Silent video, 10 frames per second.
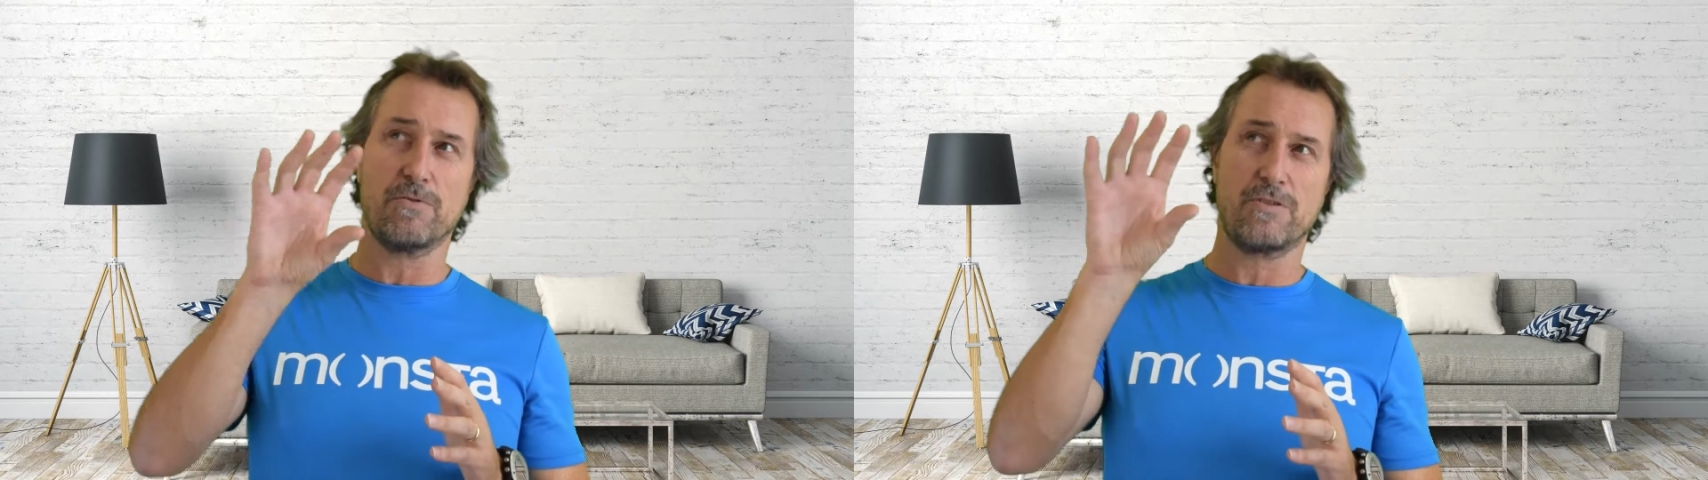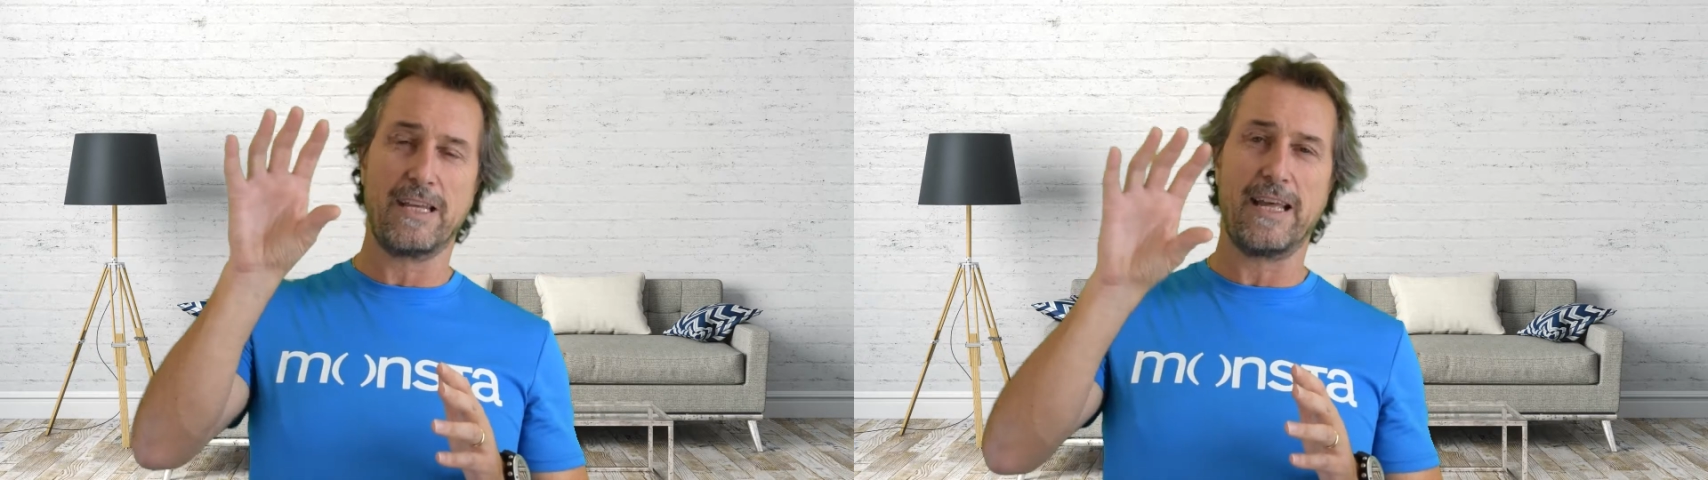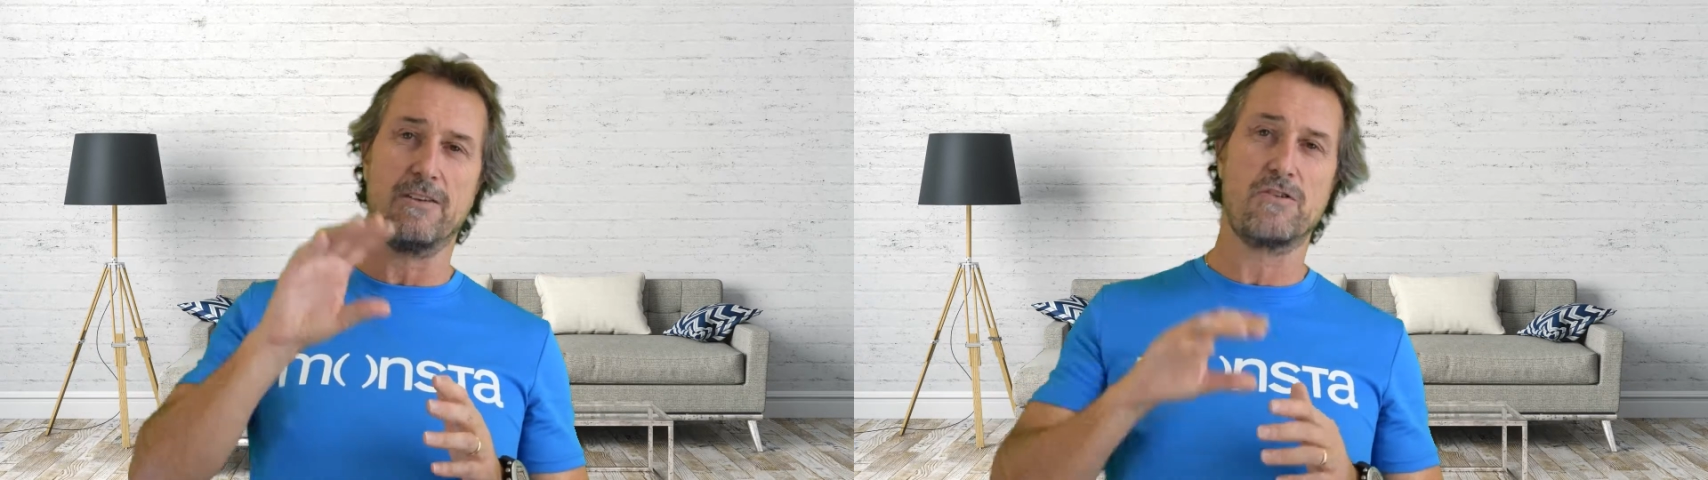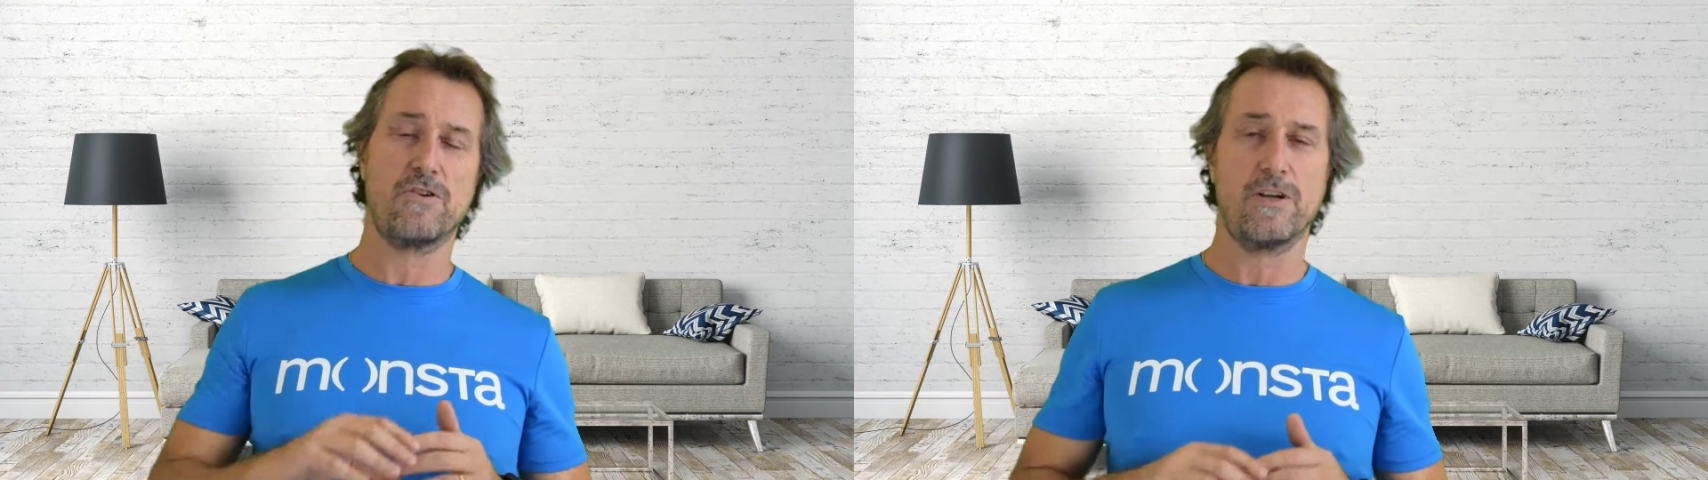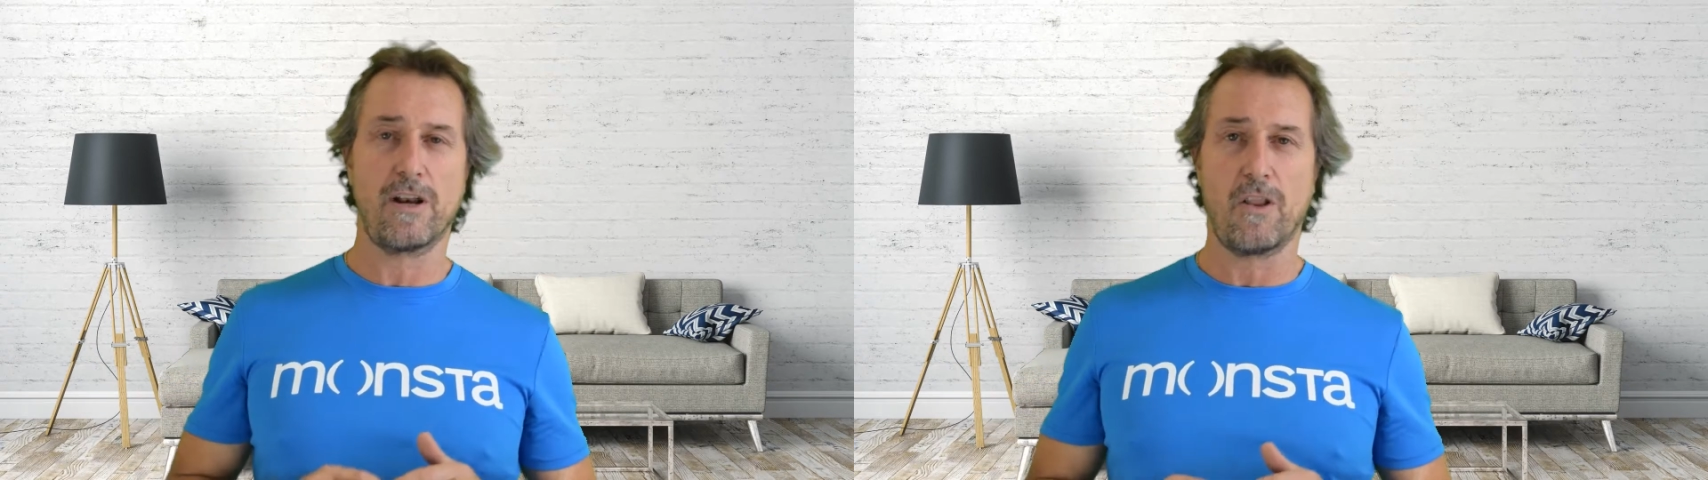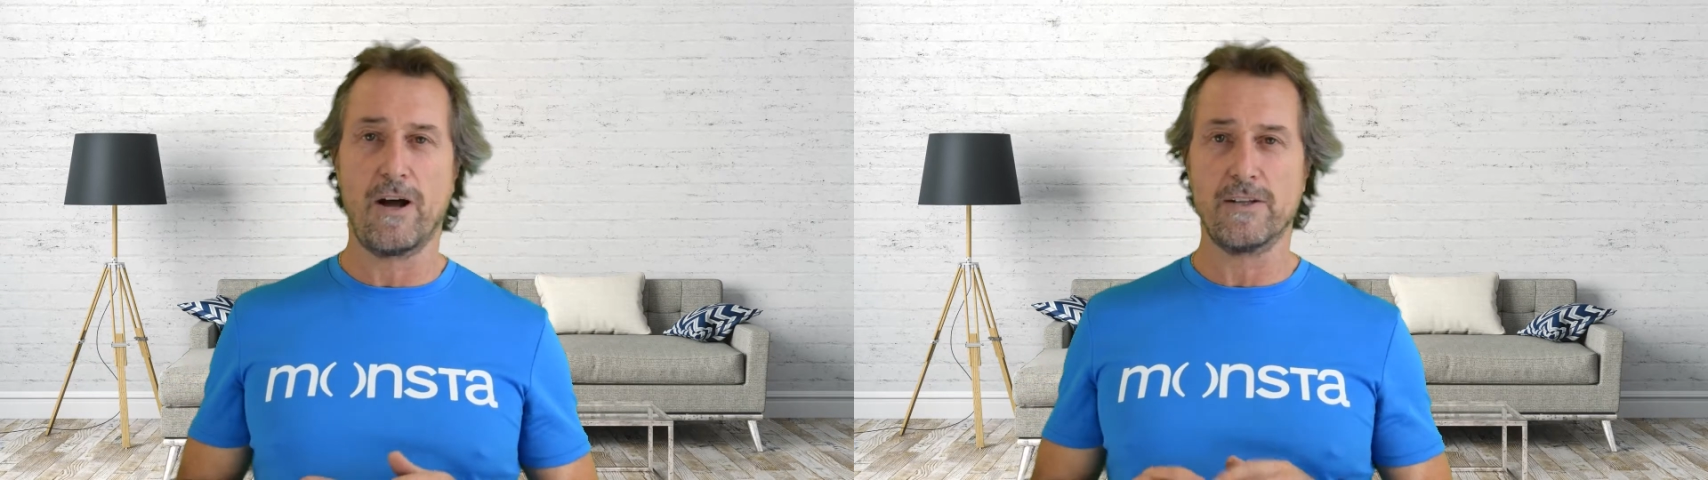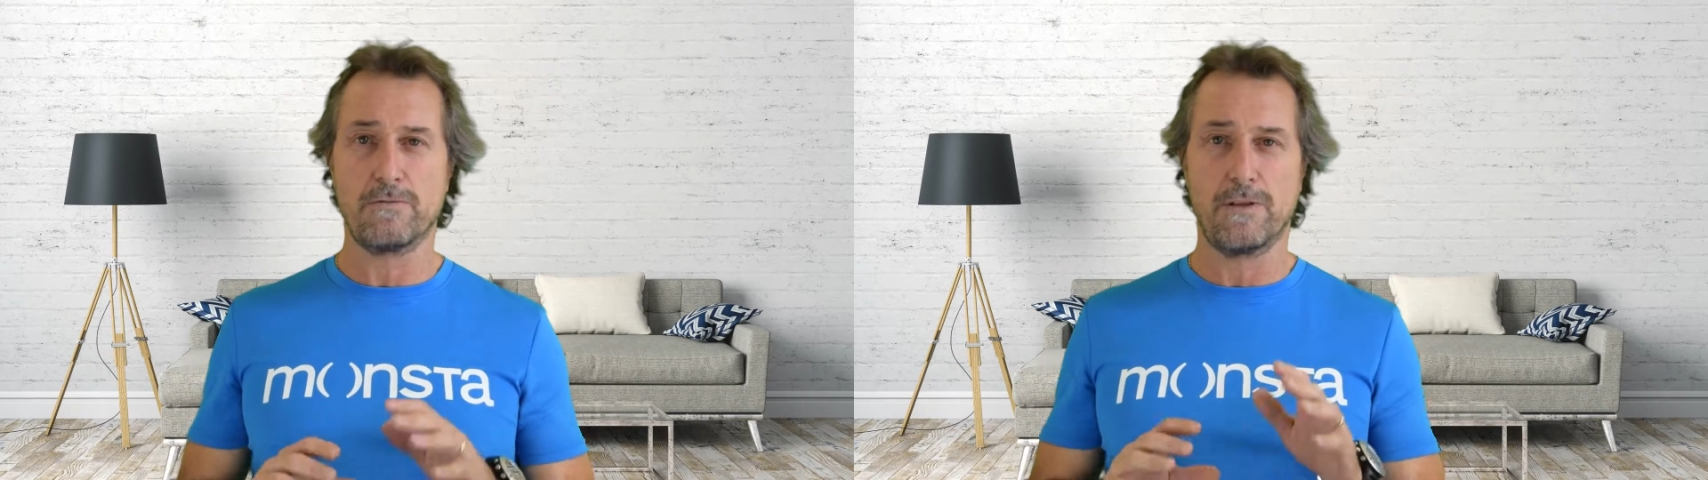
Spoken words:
see that in certain lights,